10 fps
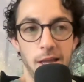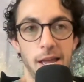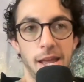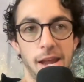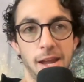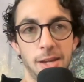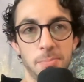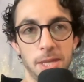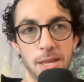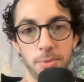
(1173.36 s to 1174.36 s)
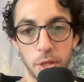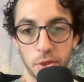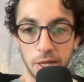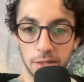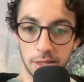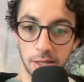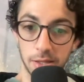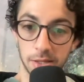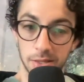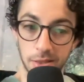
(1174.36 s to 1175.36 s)
and be able to think
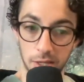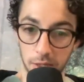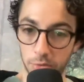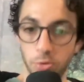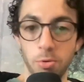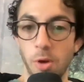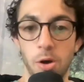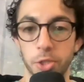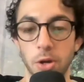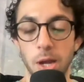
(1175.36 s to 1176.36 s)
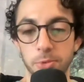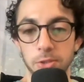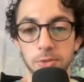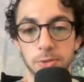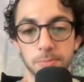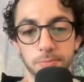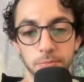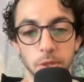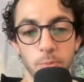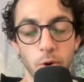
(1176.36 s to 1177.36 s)
think, think through all your options
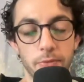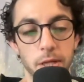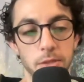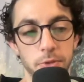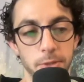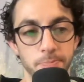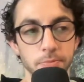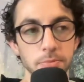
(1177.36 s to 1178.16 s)
more effectively.